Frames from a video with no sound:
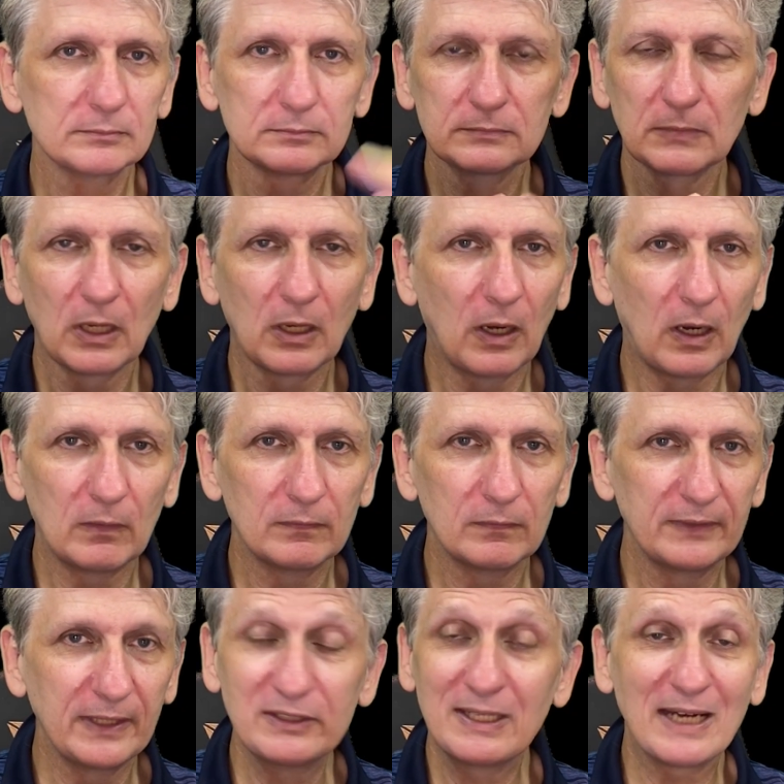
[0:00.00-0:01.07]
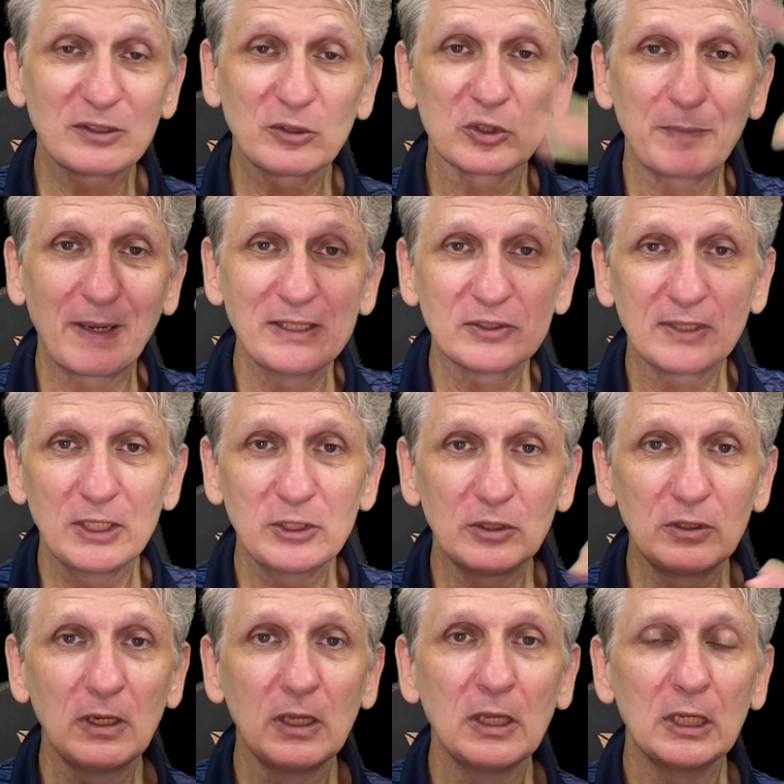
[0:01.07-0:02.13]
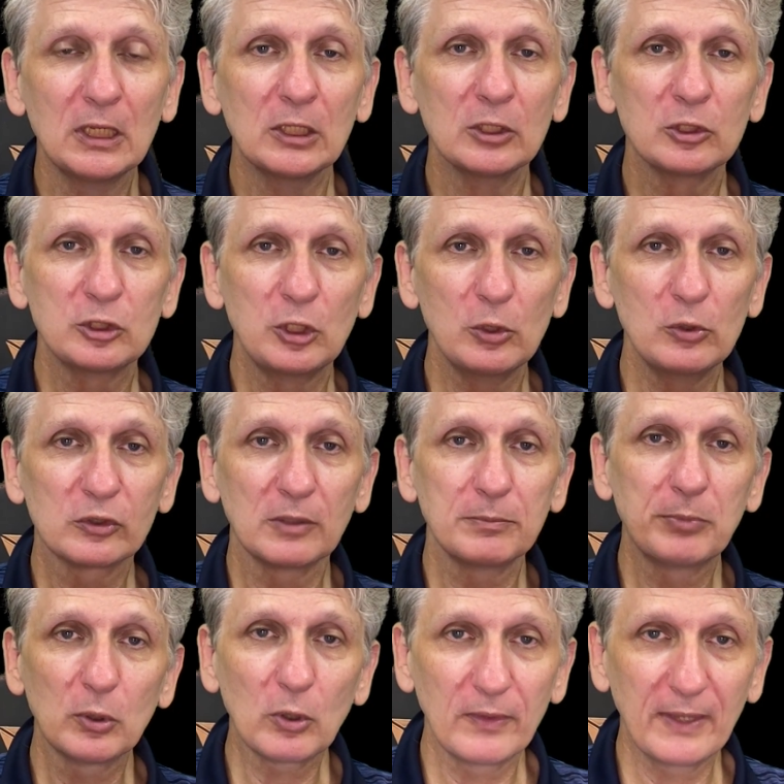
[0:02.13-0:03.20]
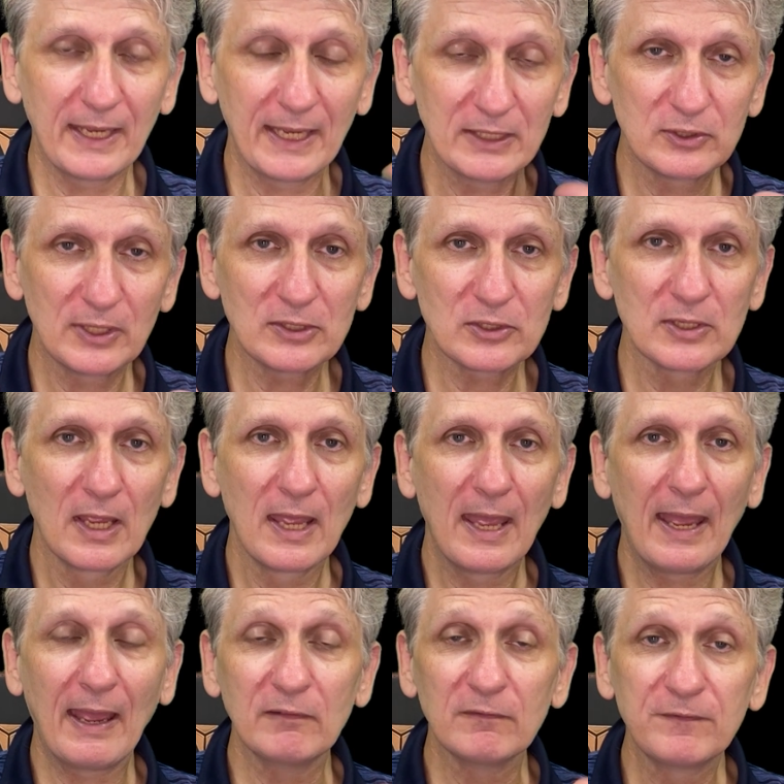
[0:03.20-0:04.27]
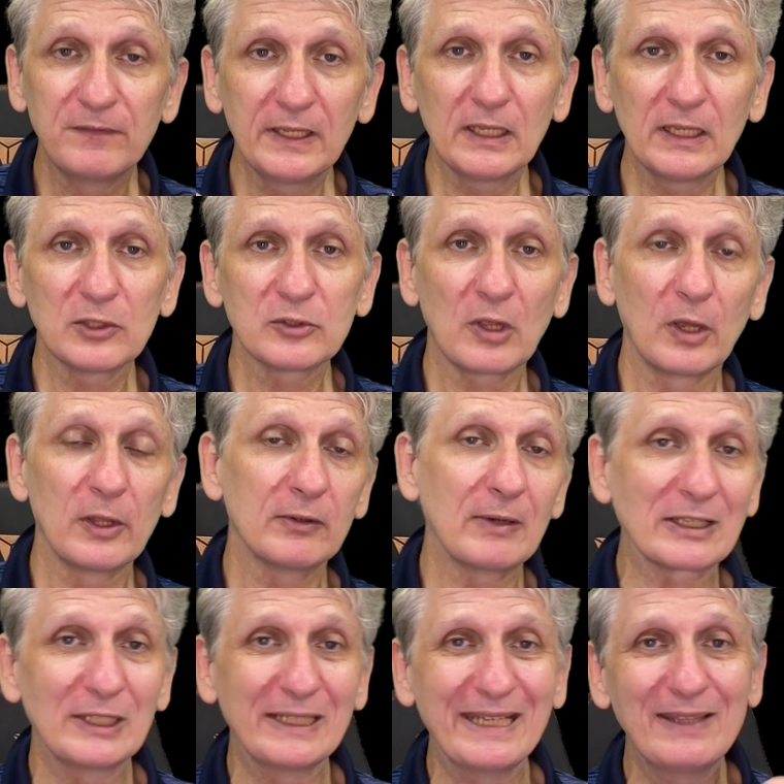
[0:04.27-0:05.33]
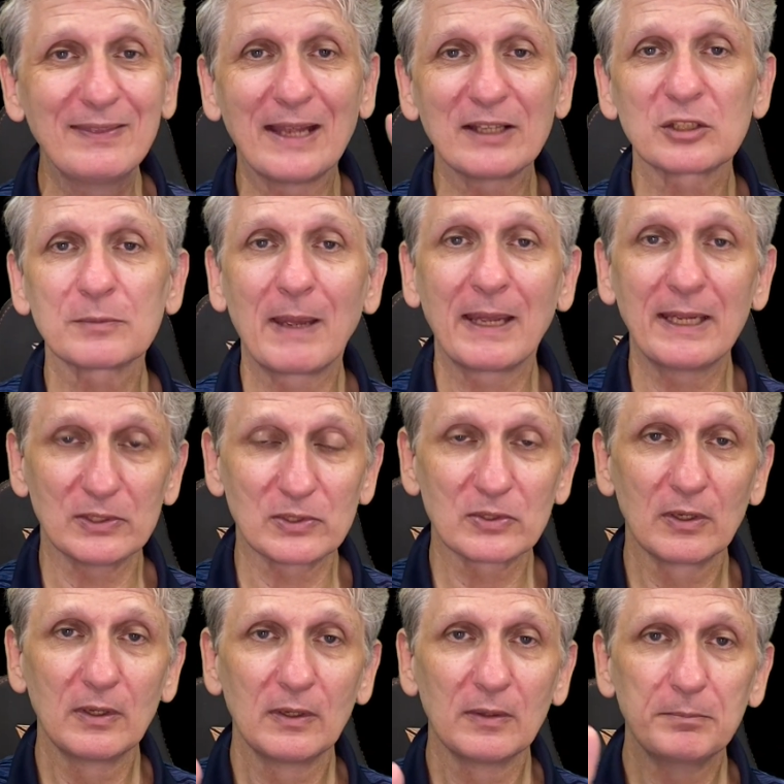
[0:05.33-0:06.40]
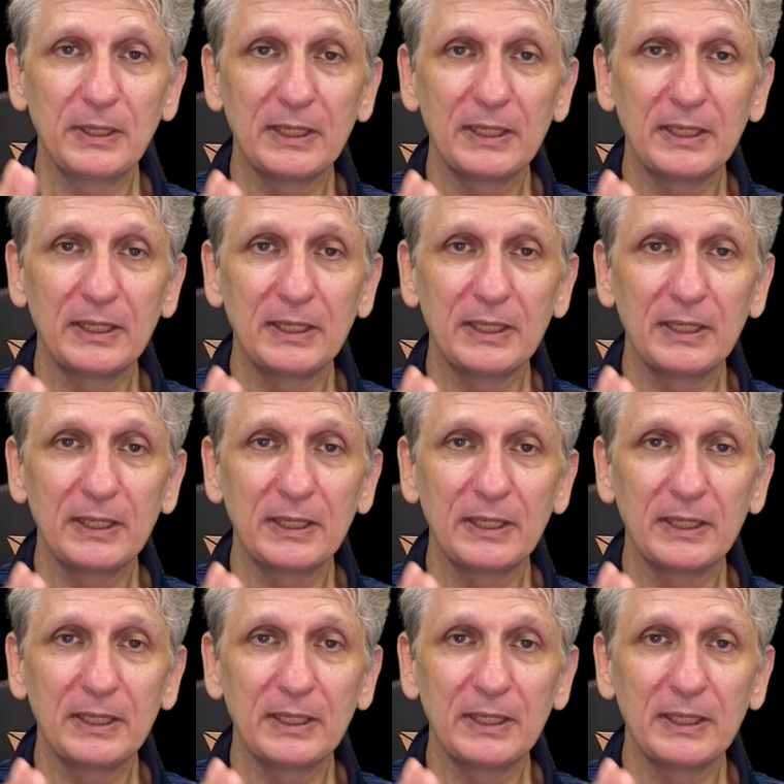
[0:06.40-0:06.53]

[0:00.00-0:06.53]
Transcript: Space Station, students can put on their headsets and feel as though they're actually in that space, being able to look around